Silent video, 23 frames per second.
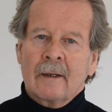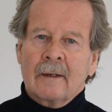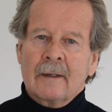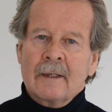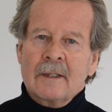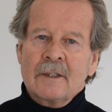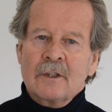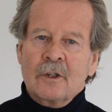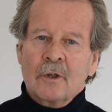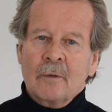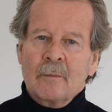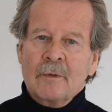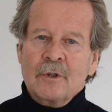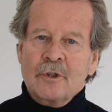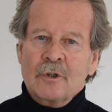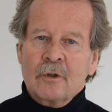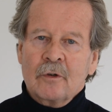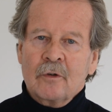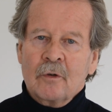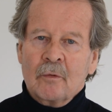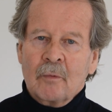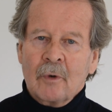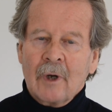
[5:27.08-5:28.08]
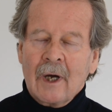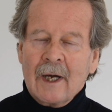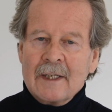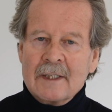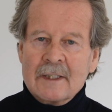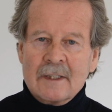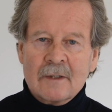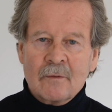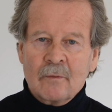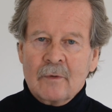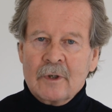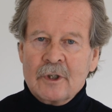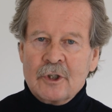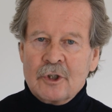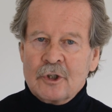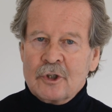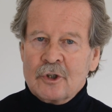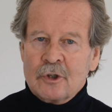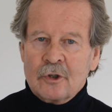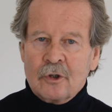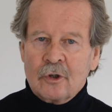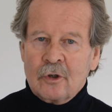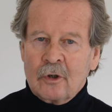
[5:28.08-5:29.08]
this Commission on Human Rights,
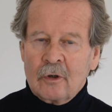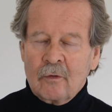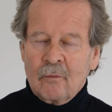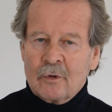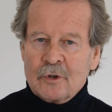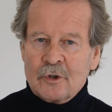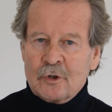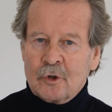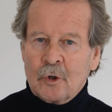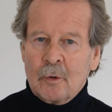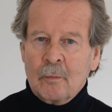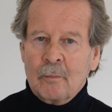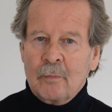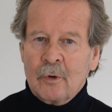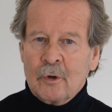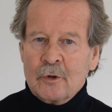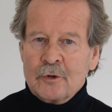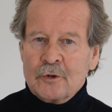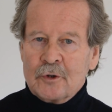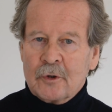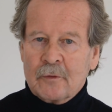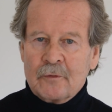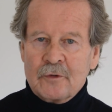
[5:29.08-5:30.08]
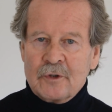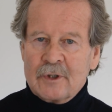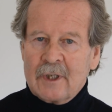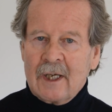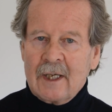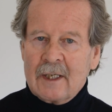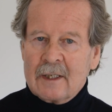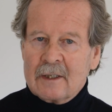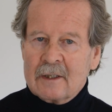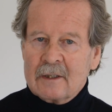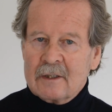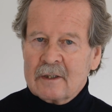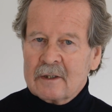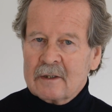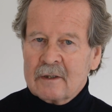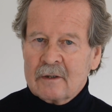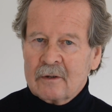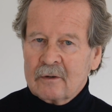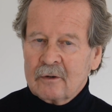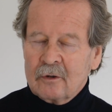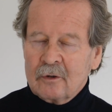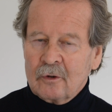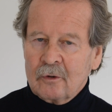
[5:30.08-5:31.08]
which was composed of
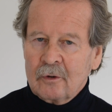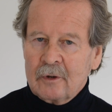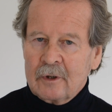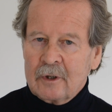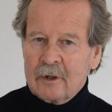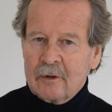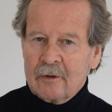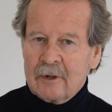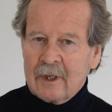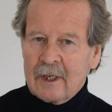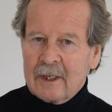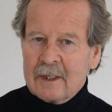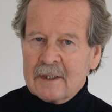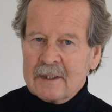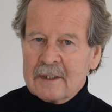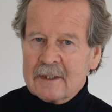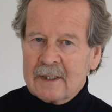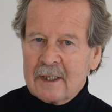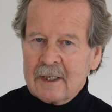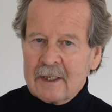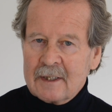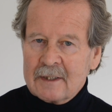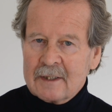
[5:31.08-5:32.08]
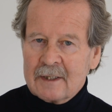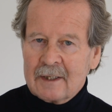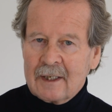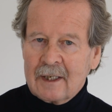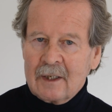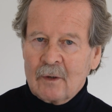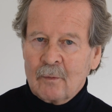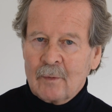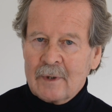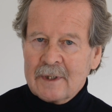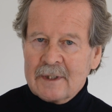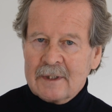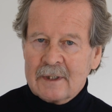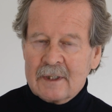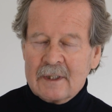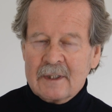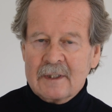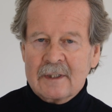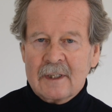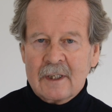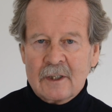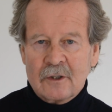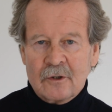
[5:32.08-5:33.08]
states, not only the United States and other Western
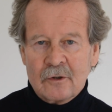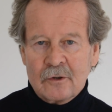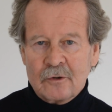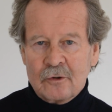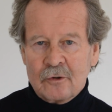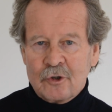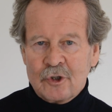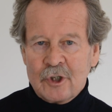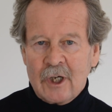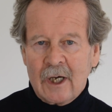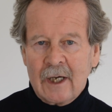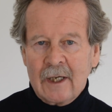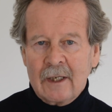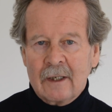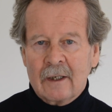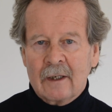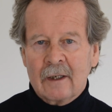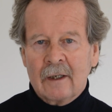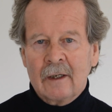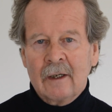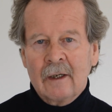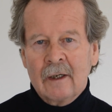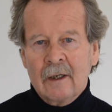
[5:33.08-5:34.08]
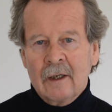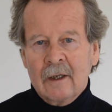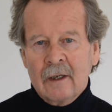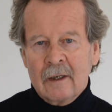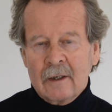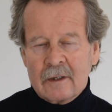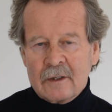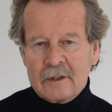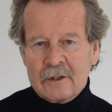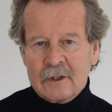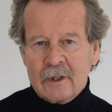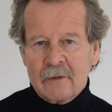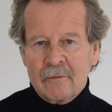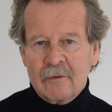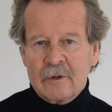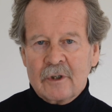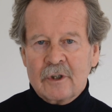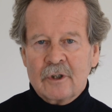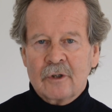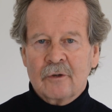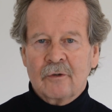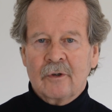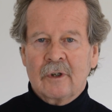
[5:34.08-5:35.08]
states, also China, the
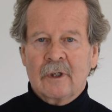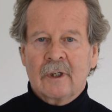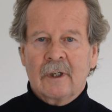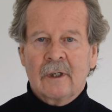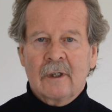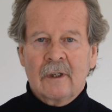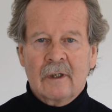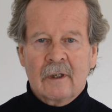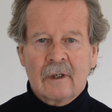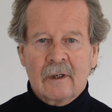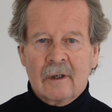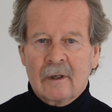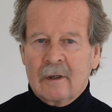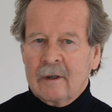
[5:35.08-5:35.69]
Soviet Union,